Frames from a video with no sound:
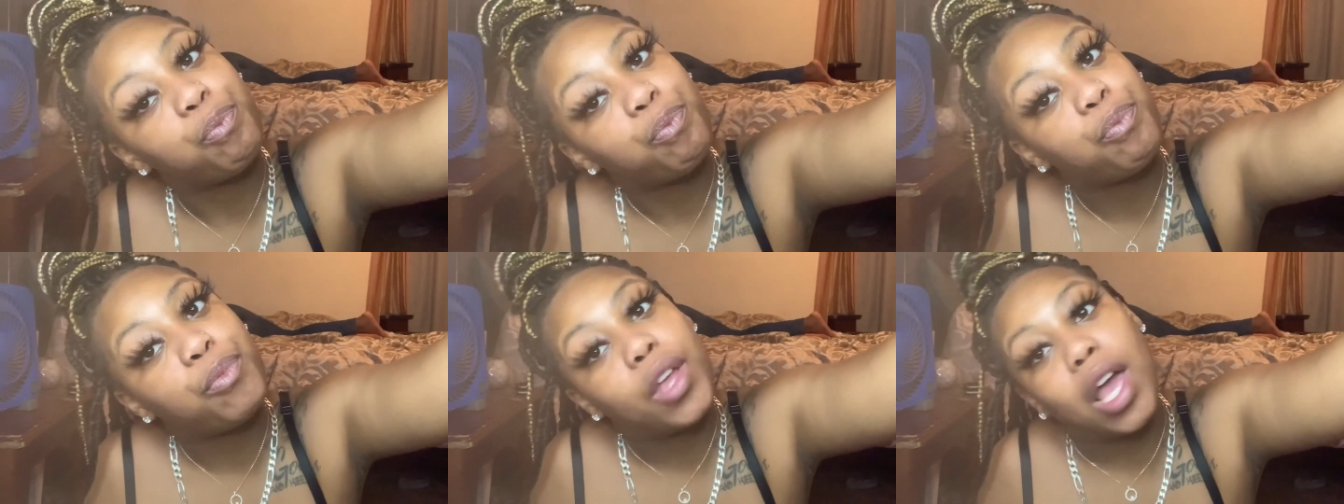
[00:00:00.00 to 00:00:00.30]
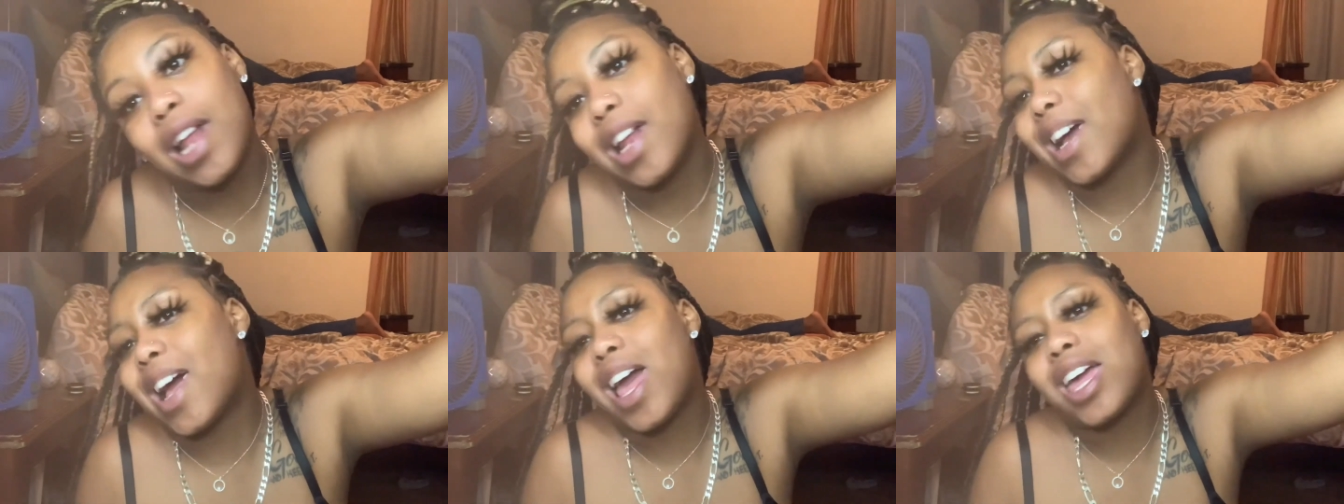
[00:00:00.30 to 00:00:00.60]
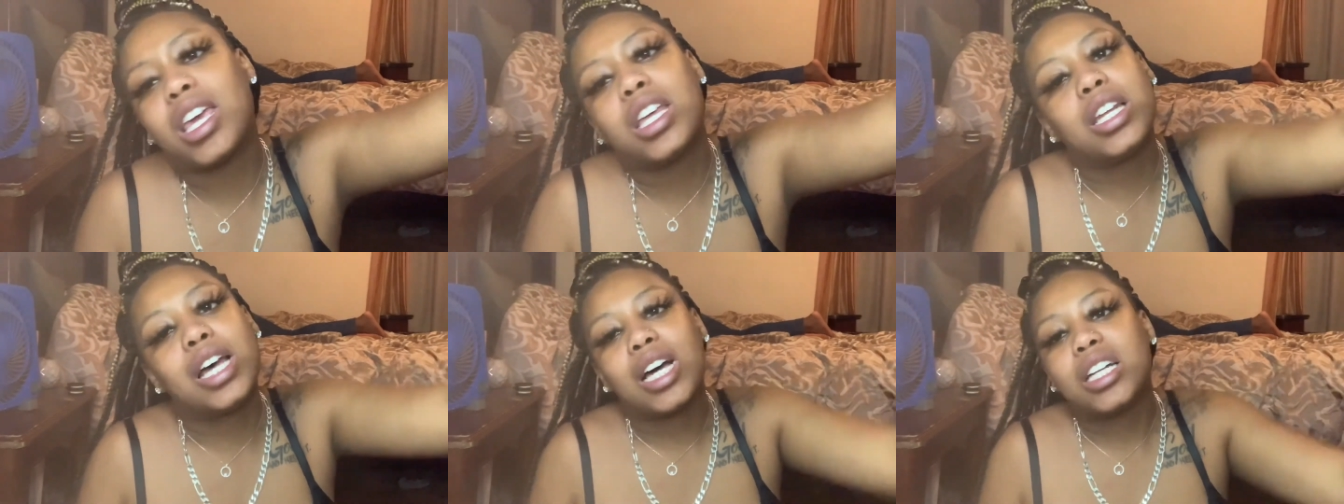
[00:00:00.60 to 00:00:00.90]
And I can't get
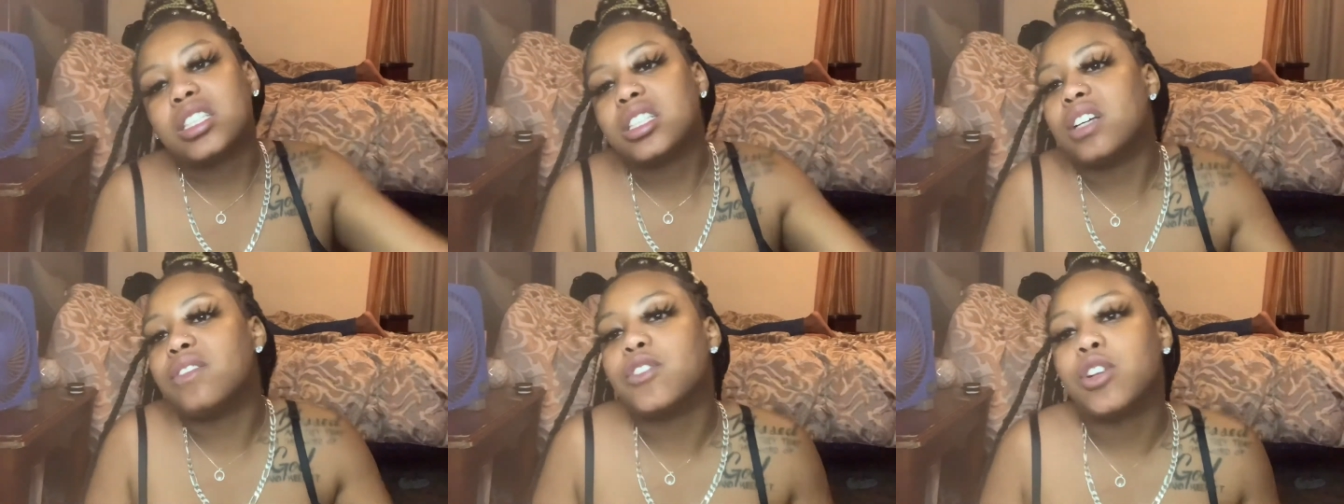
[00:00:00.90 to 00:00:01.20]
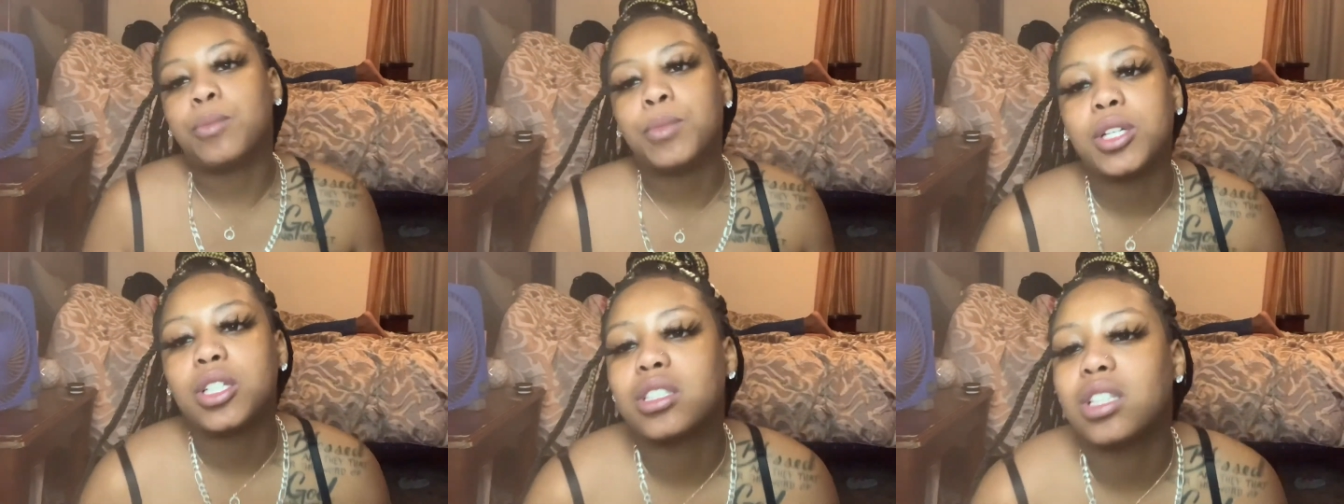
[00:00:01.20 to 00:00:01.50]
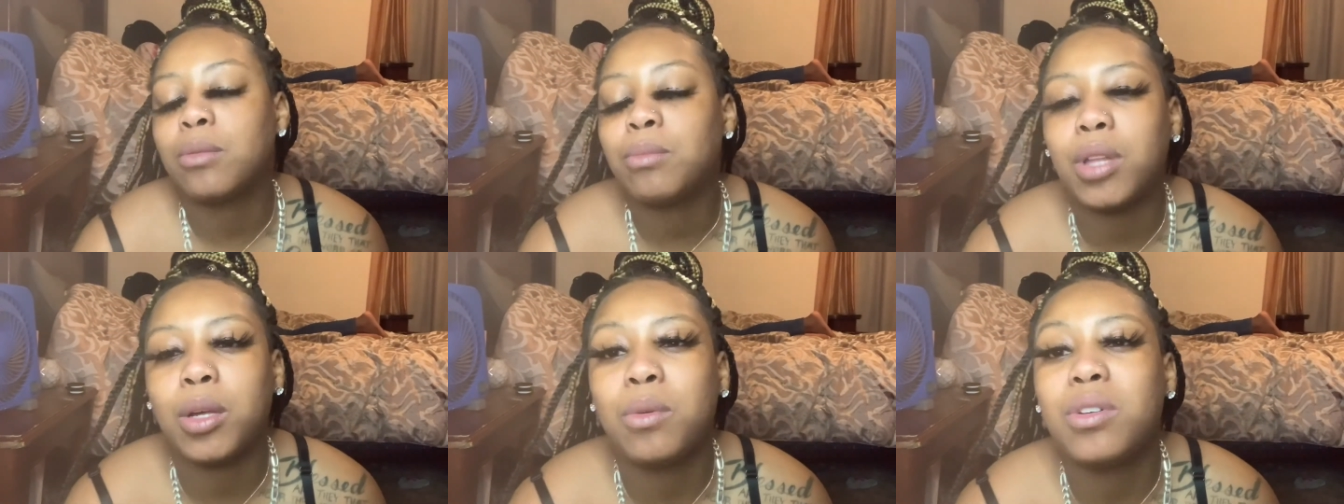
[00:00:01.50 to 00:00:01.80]
9-11 on me because I'm
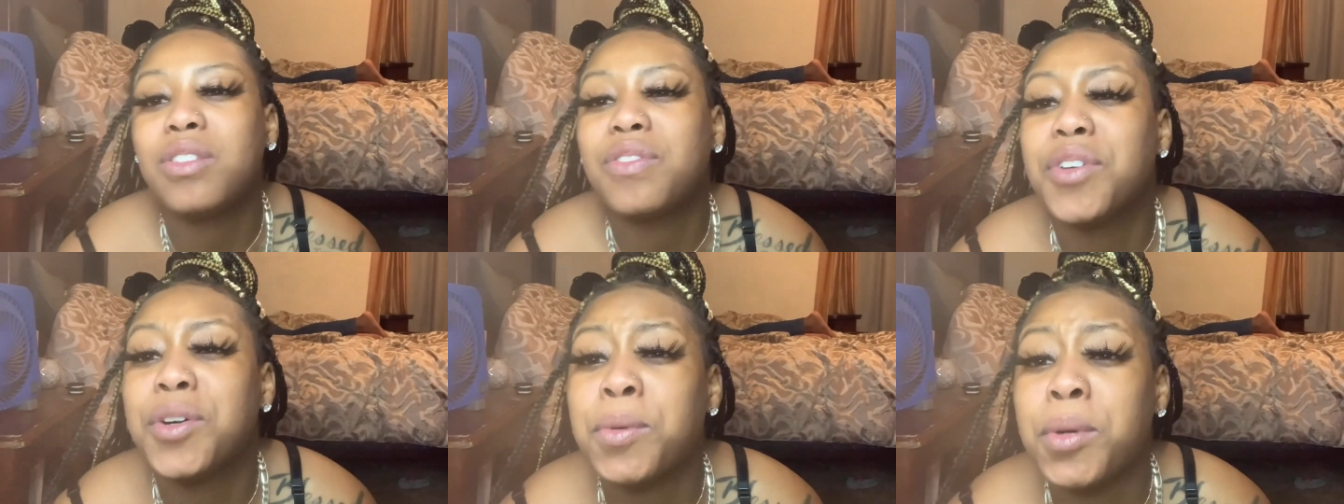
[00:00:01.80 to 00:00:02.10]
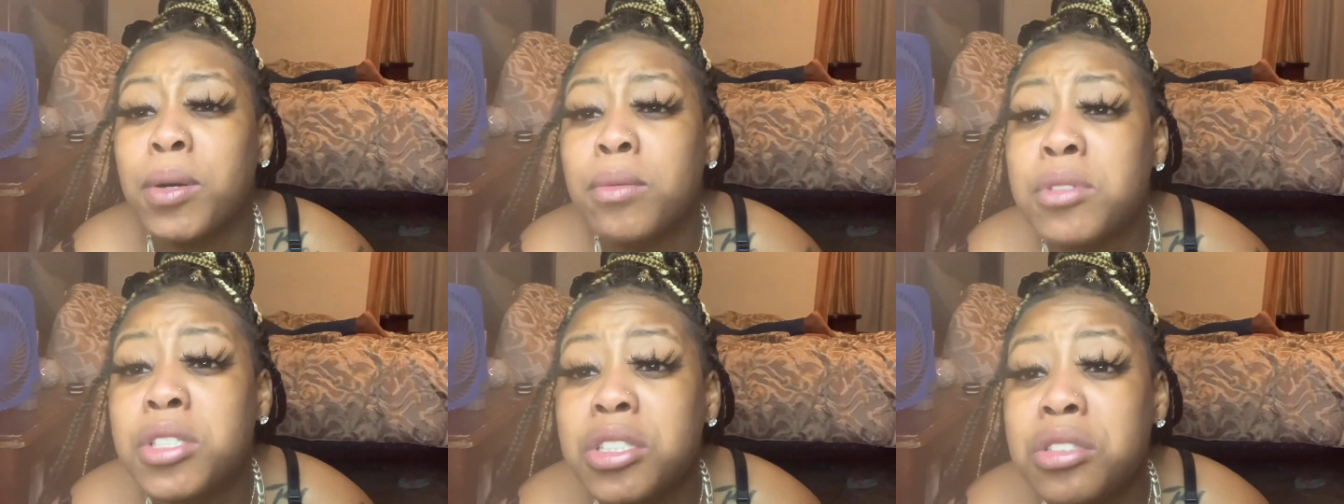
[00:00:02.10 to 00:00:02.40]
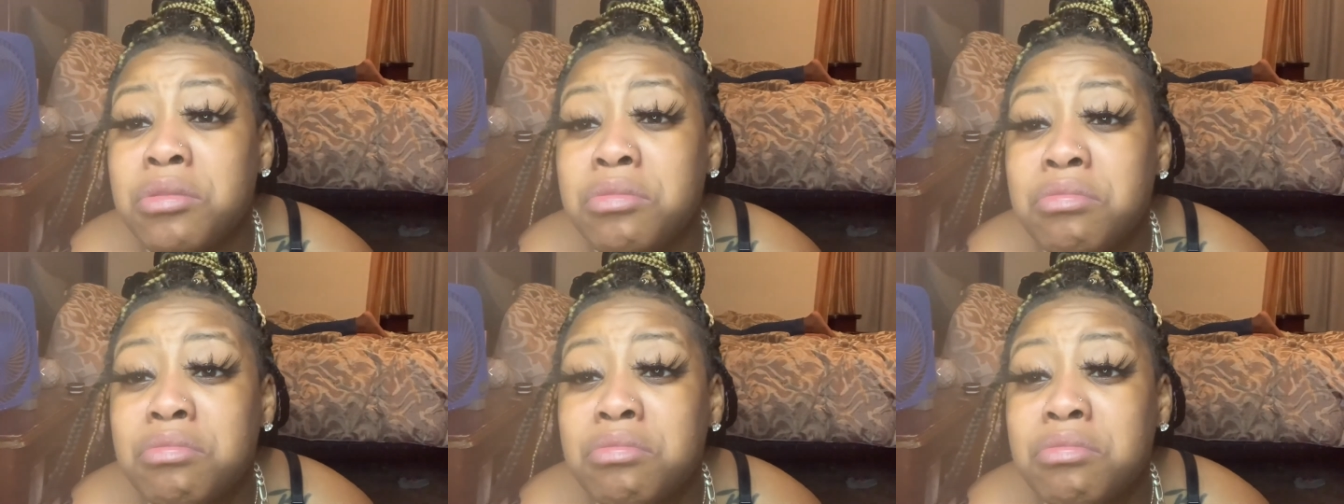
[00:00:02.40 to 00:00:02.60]
like, what the fuck wrong with you?